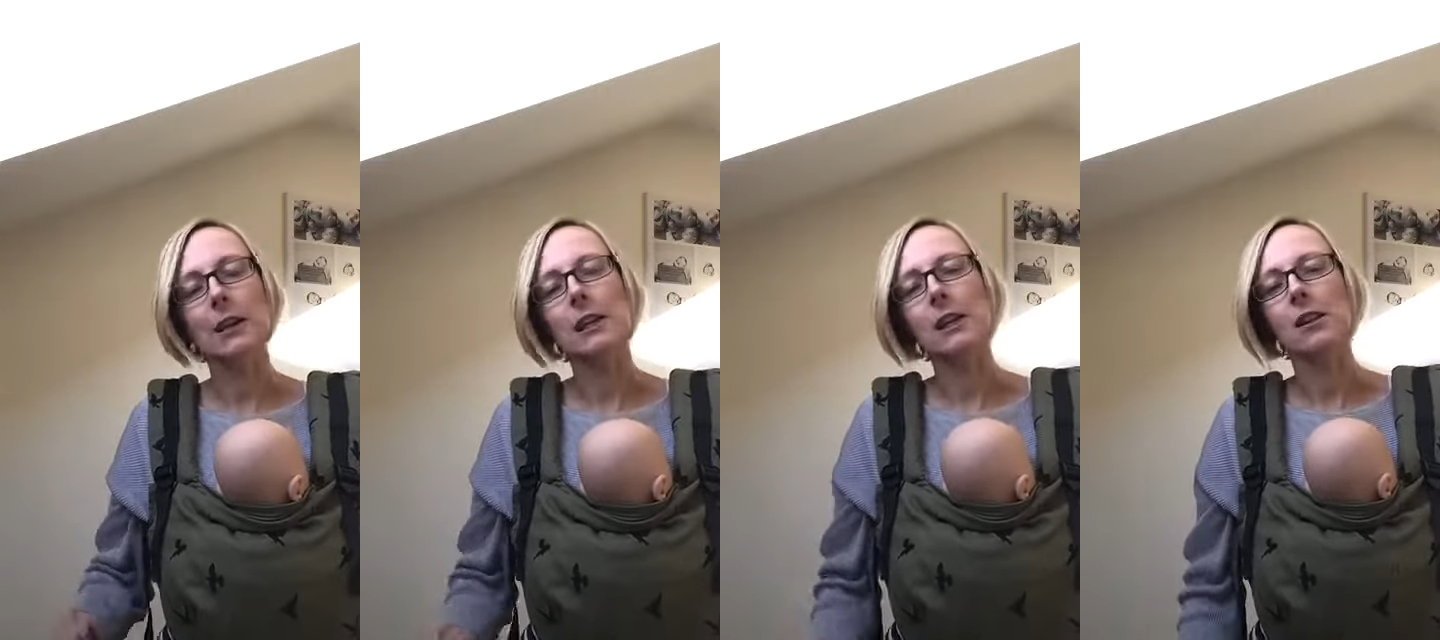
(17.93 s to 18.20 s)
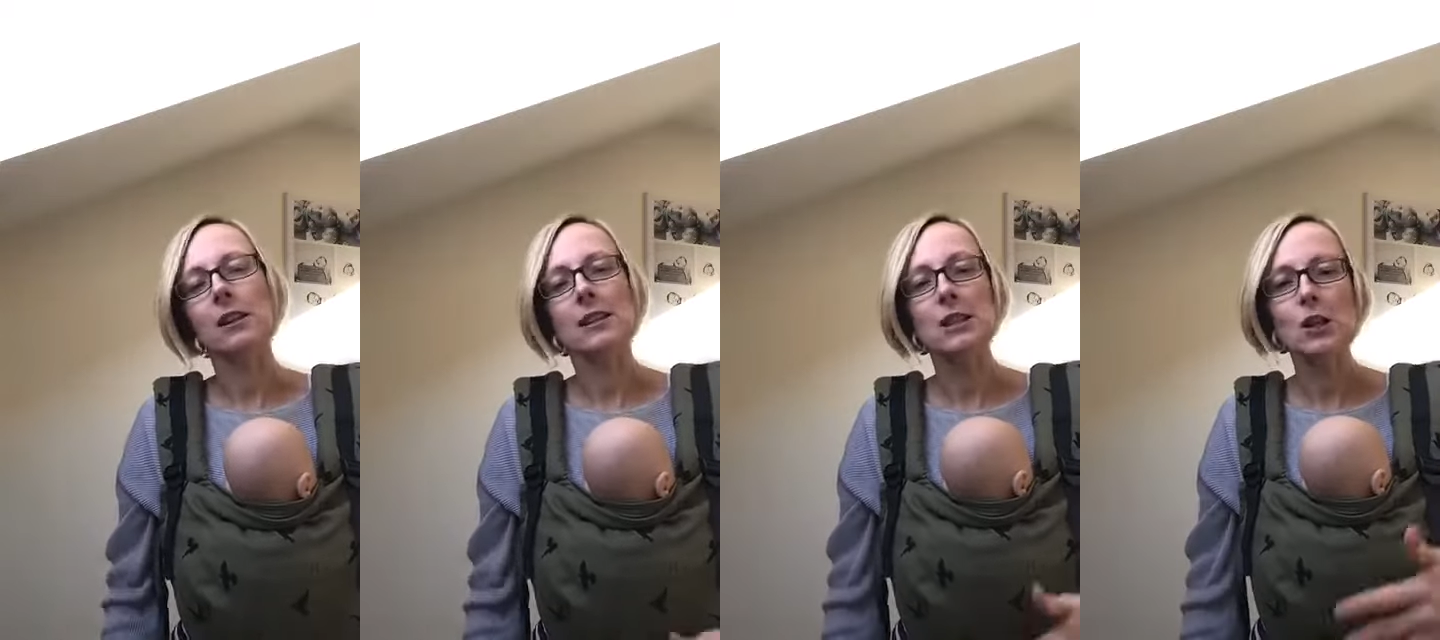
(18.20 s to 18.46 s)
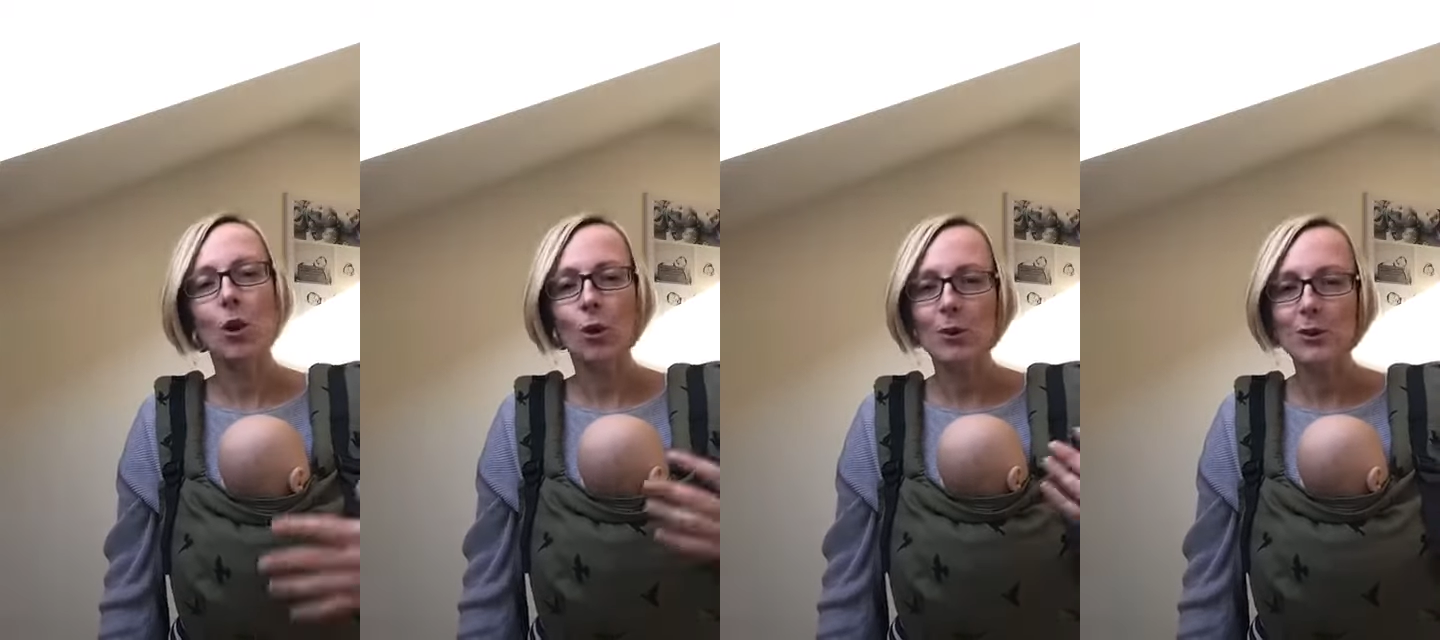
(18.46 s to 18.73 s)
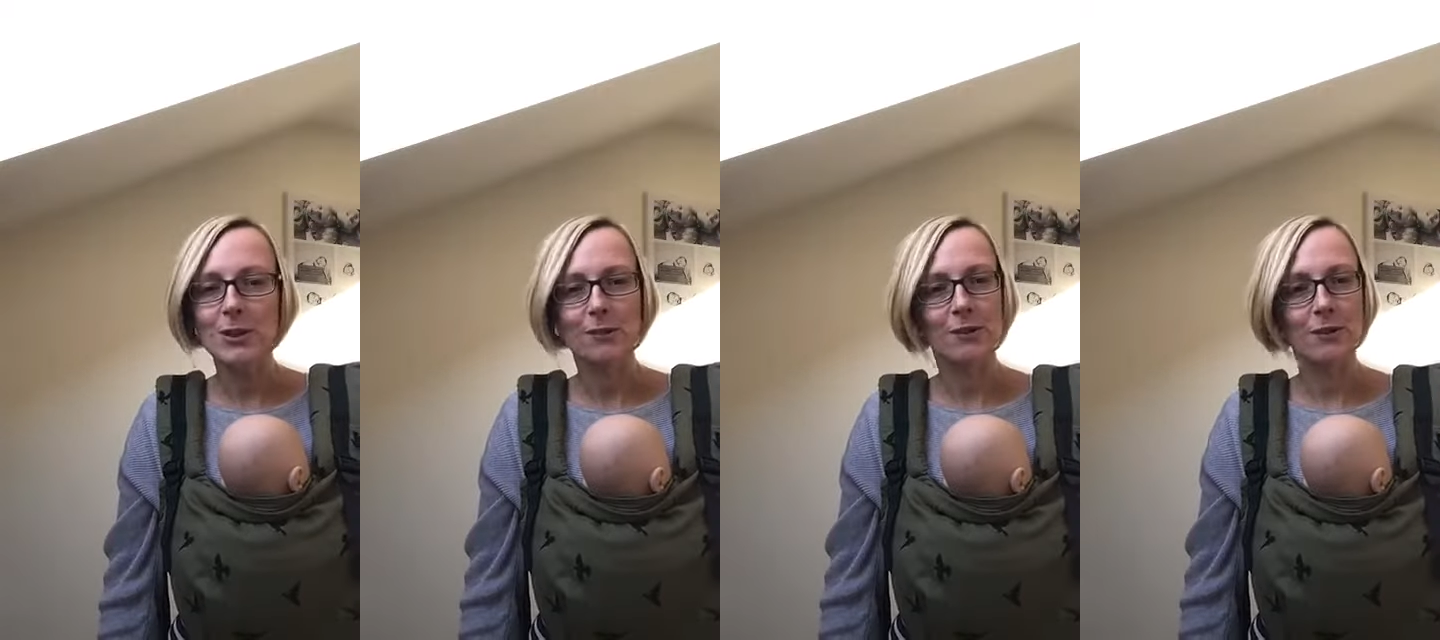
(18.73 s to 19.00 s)
There's lots of
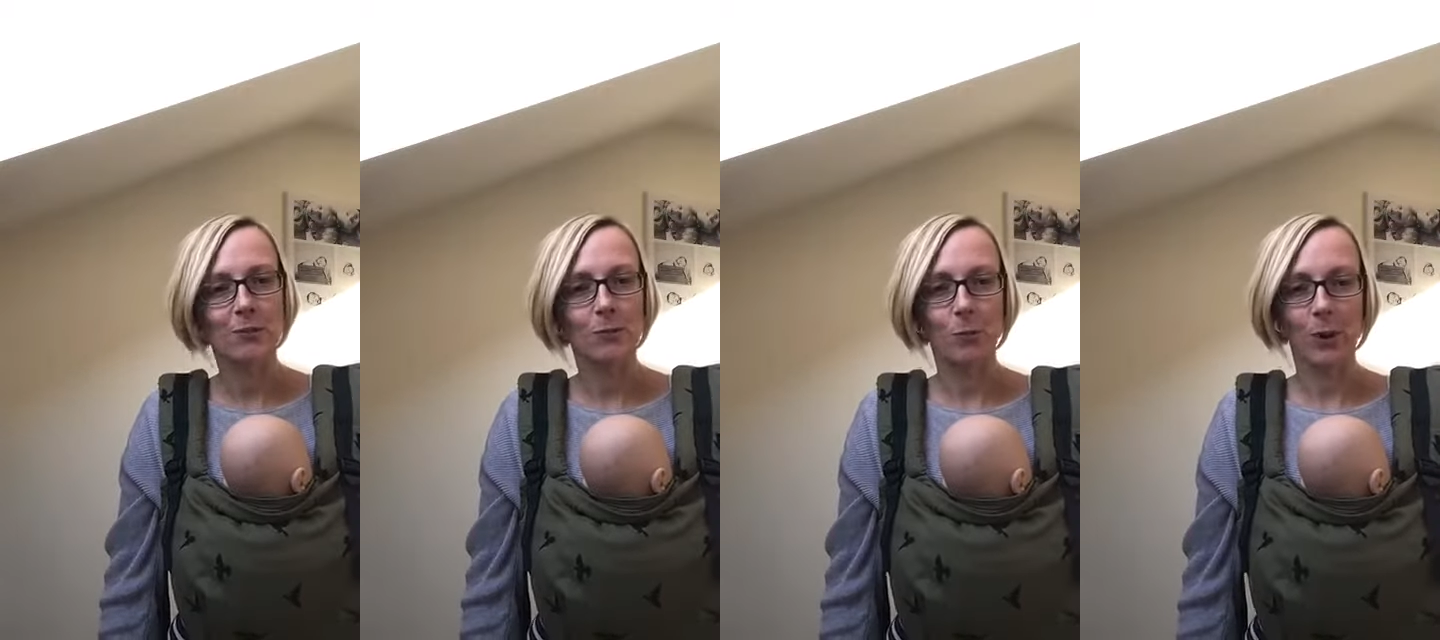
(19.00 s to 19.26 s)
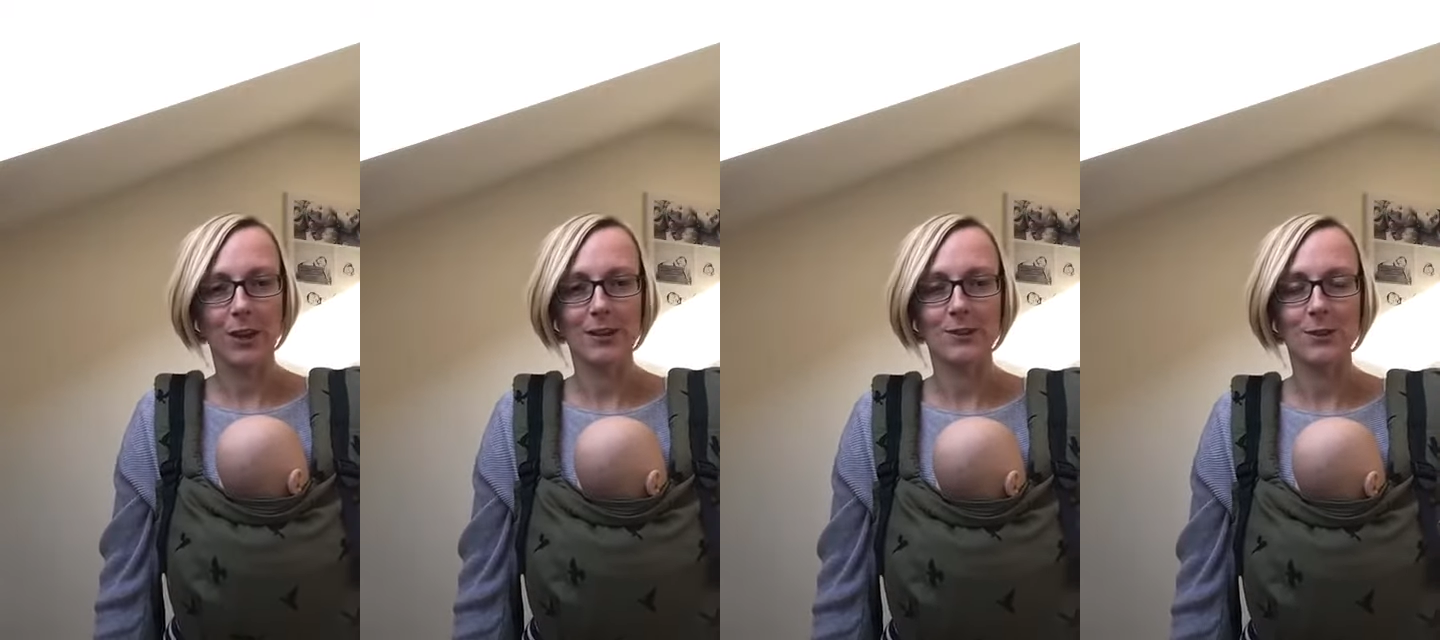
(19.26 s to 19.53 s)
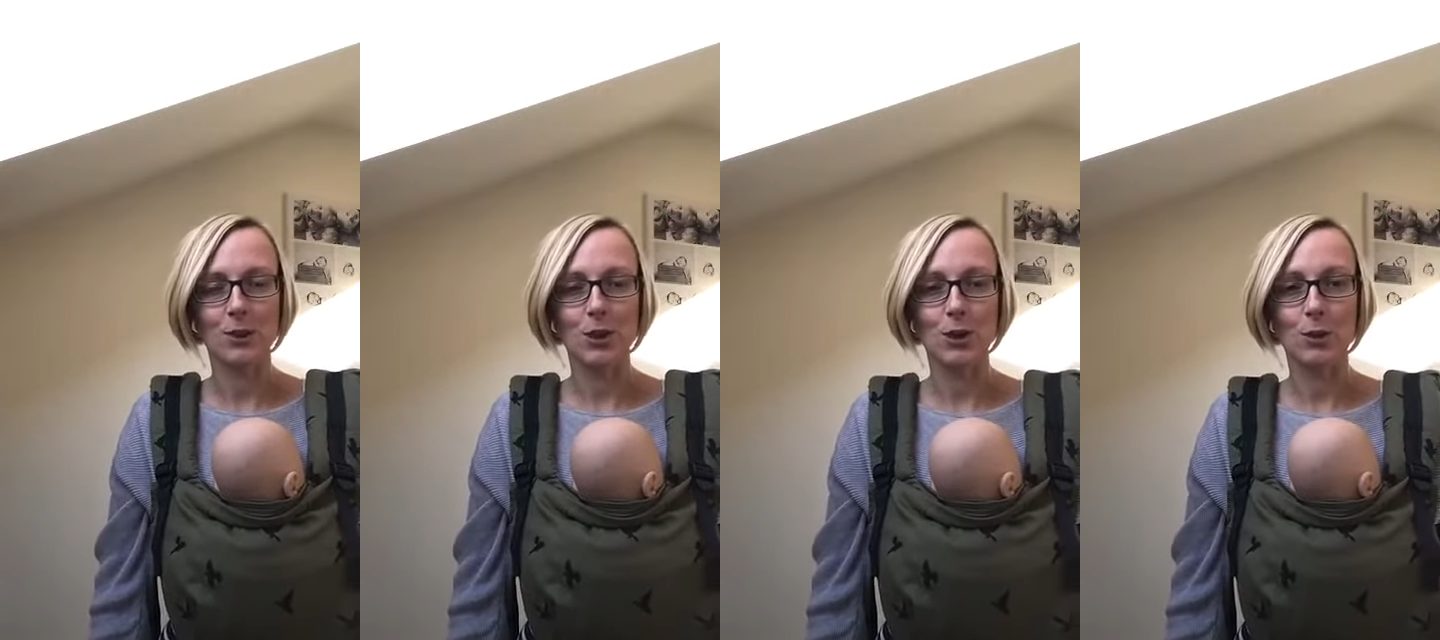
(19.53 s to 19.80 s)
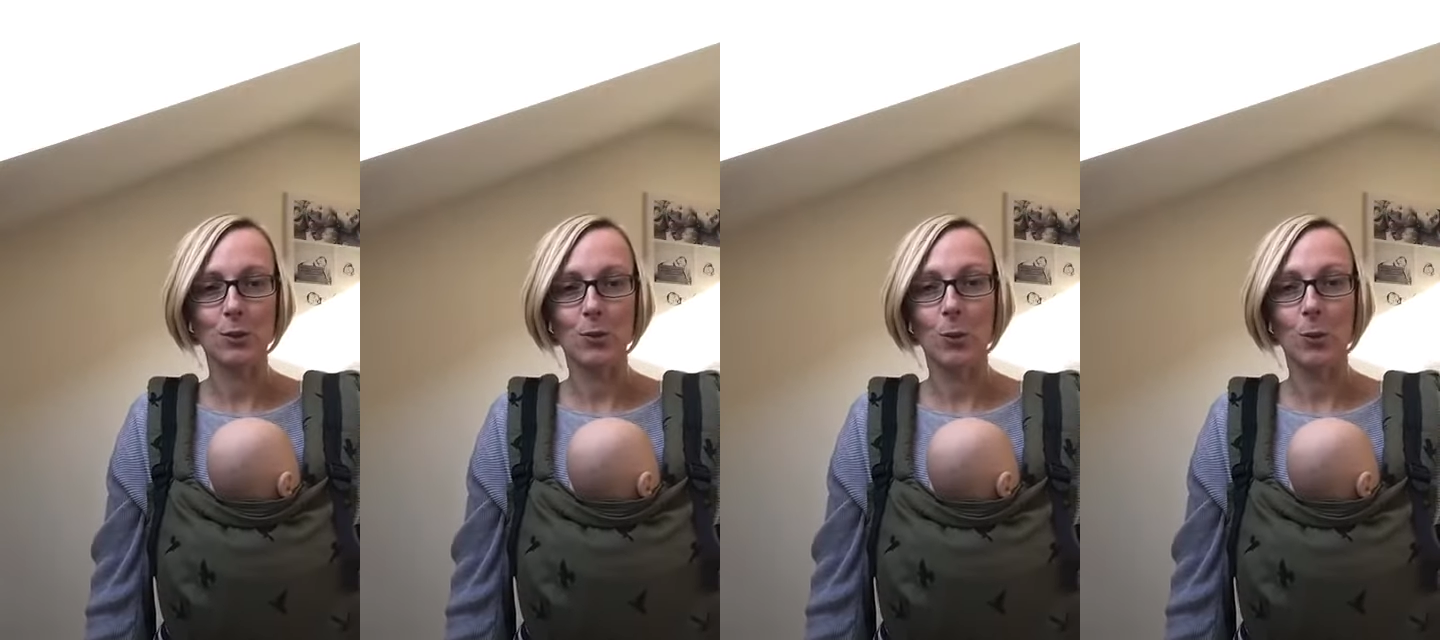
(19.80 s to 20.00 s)
different ways that you